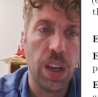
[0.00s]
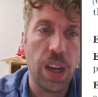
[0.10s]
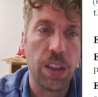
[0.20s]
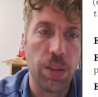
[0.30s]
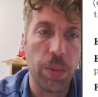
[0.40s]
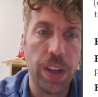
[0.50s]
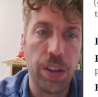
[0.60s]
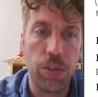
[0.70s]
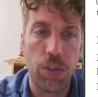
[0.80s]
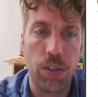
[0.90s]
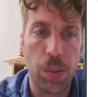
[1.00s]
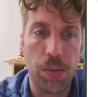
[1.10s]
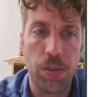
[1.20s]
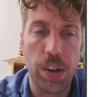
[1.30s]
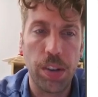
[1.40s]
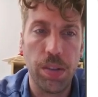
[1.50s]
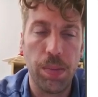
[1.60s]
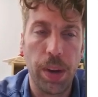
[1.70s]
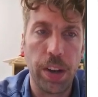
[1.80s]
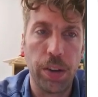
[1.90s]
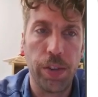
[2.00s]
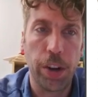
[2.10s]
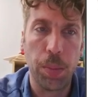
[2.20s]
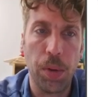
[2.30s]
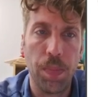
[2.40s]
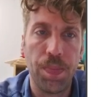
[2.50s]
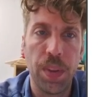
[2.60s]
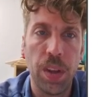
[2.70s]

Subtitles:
And then the reading, you skip straight to the binary variable